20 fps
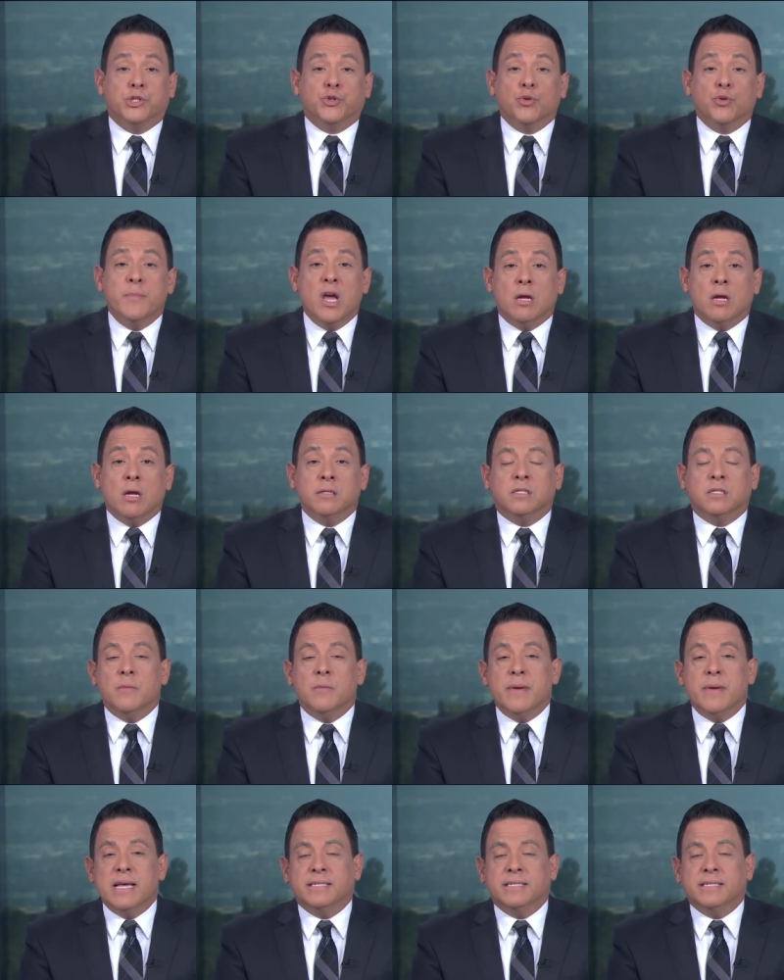Streaming on
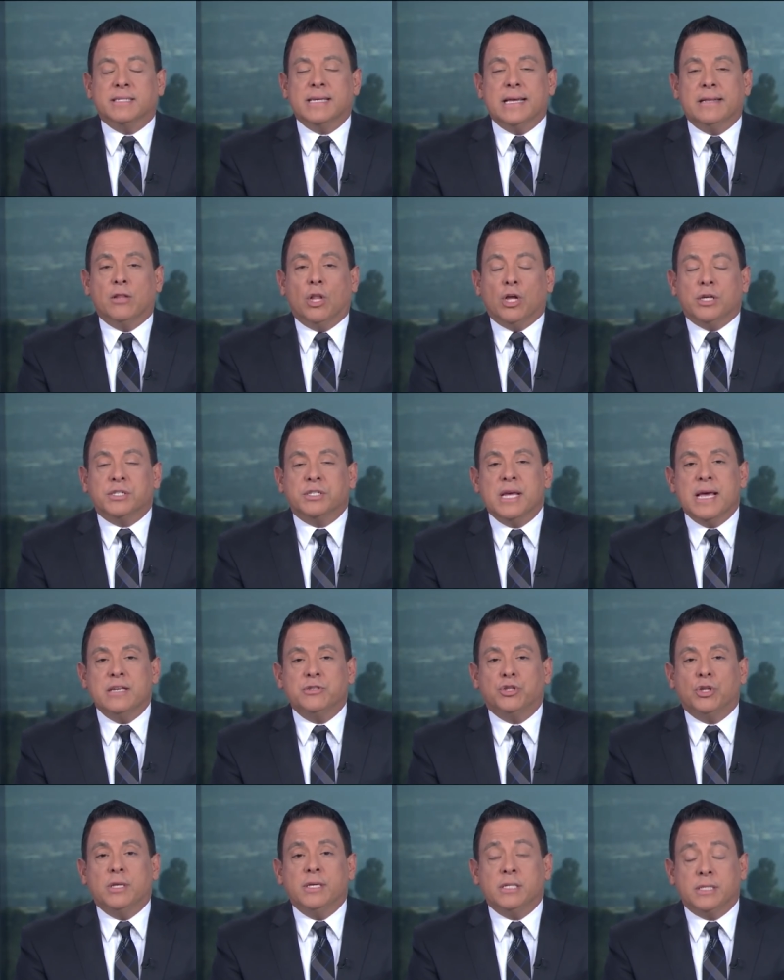CBSN Los
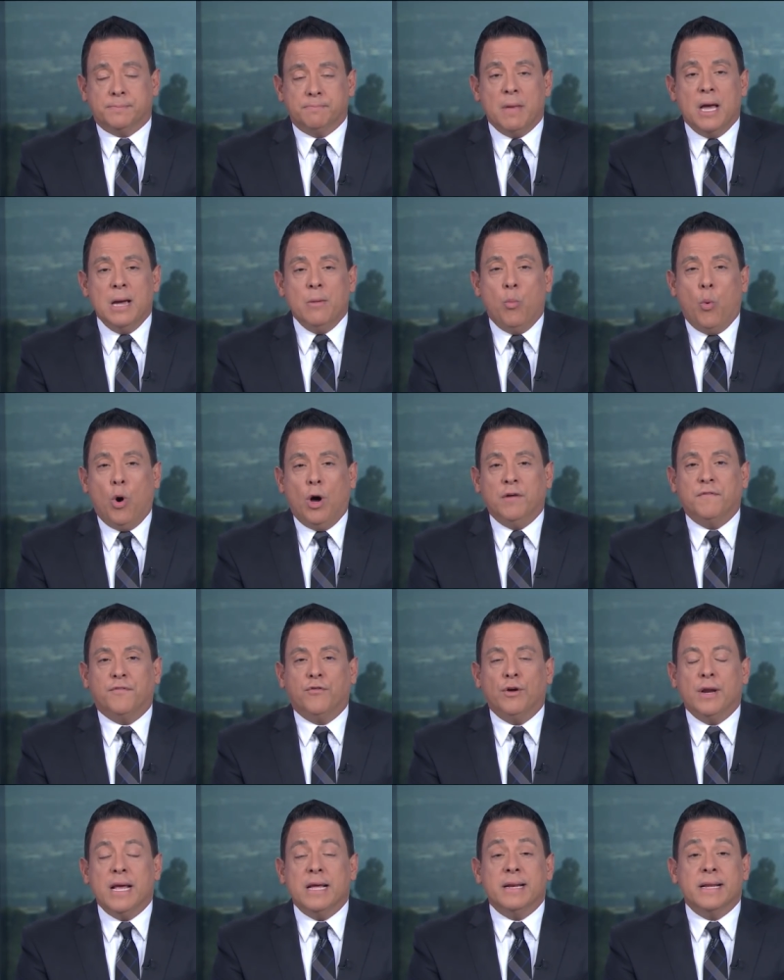Angeles, I'm Juan
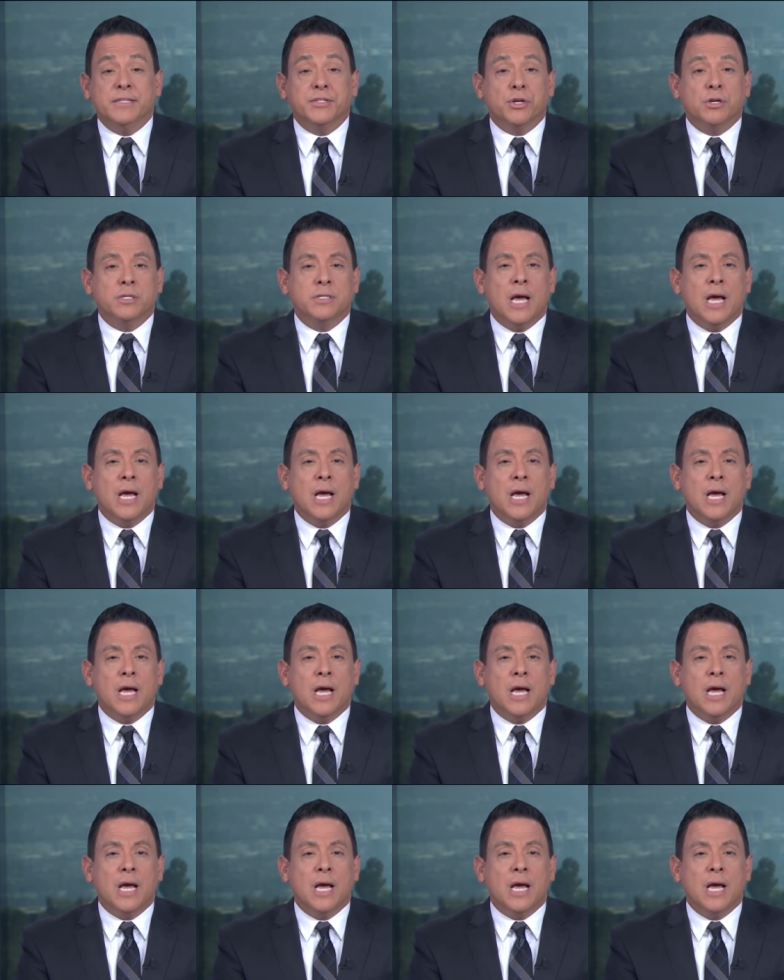Fernandez.